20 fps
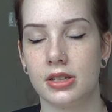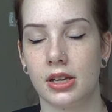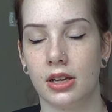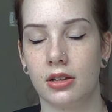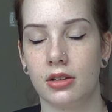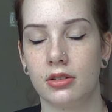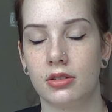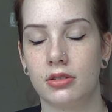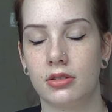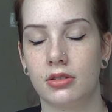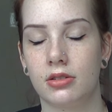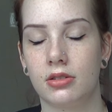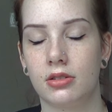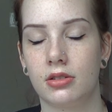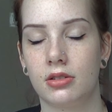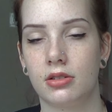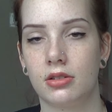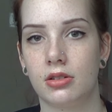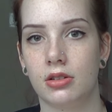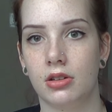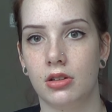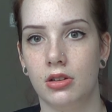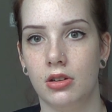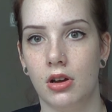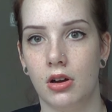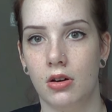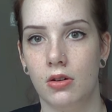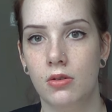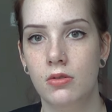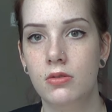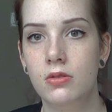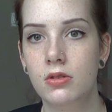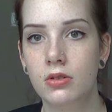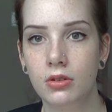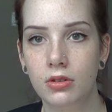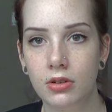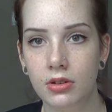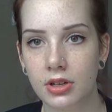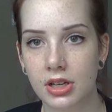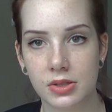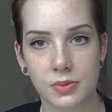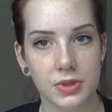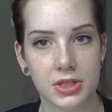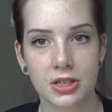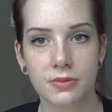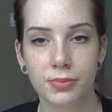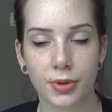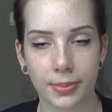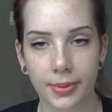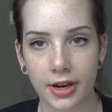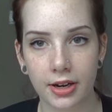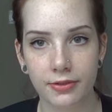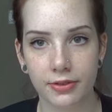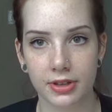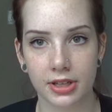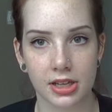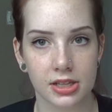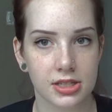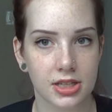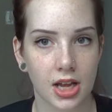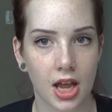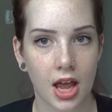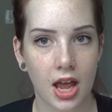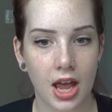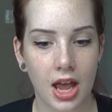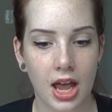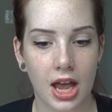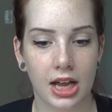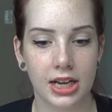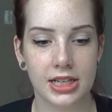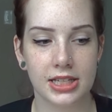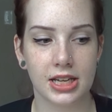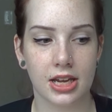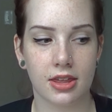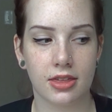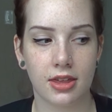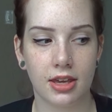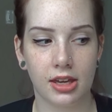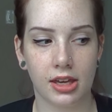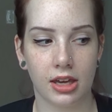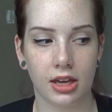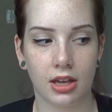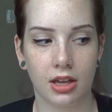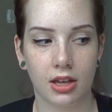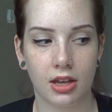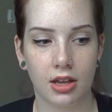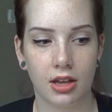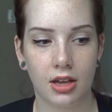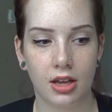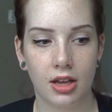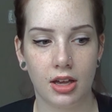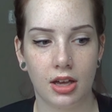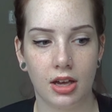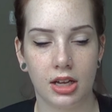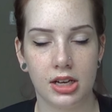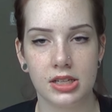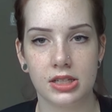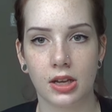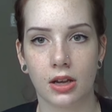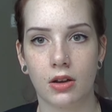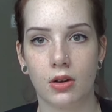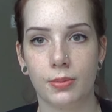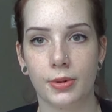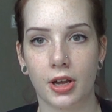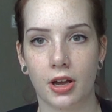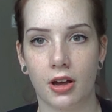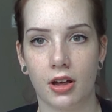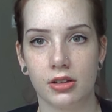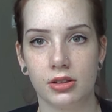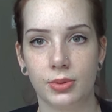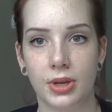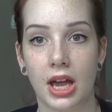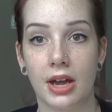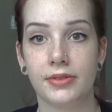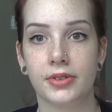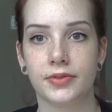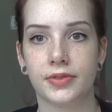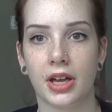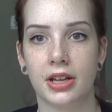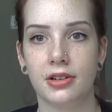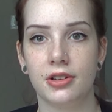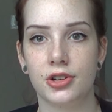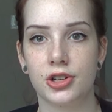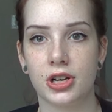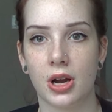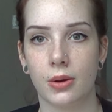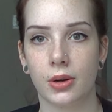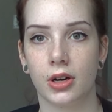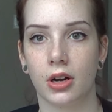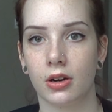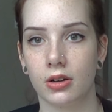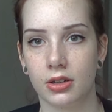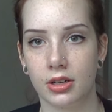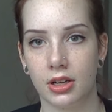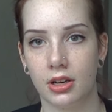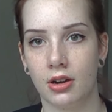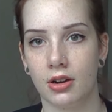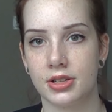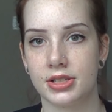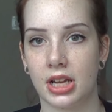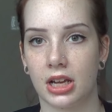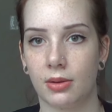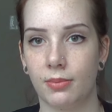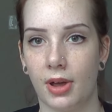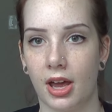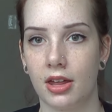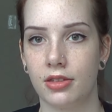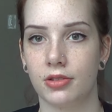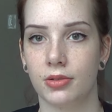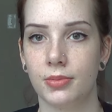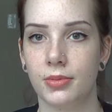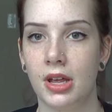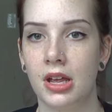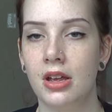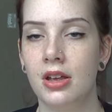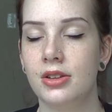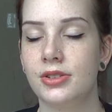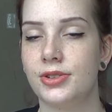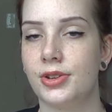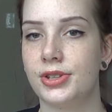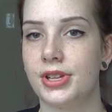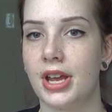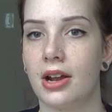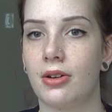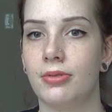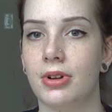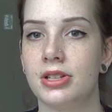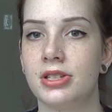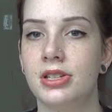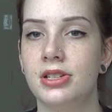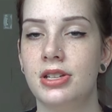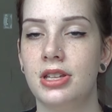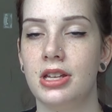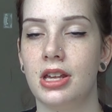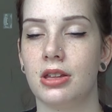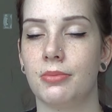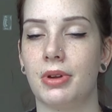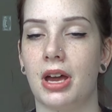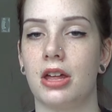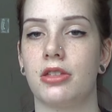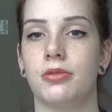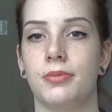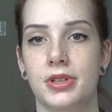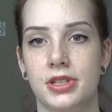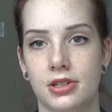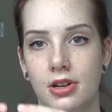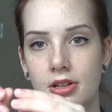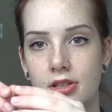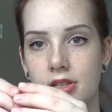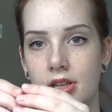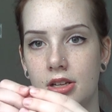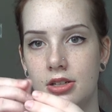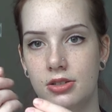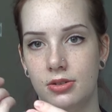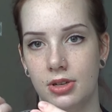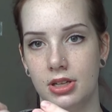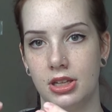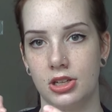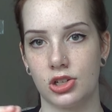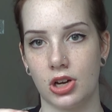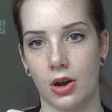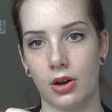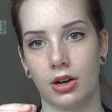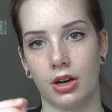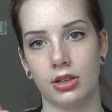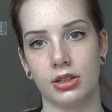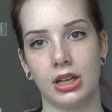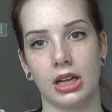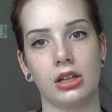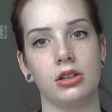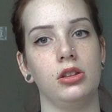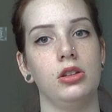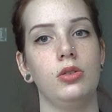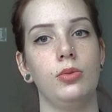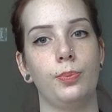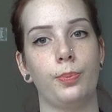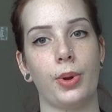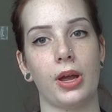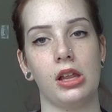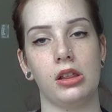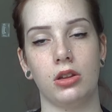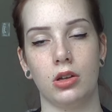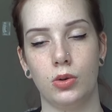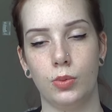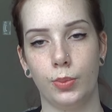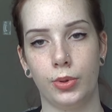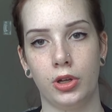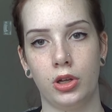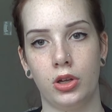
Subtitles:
like, no, because we didn't prepare for this. And he's like thinking. And he's like, oh my God, we have a vinyl shower curtain in our second bathroom. So Zach runs into the other bathroom. He starts undoing the shower curtain, like loop by loop.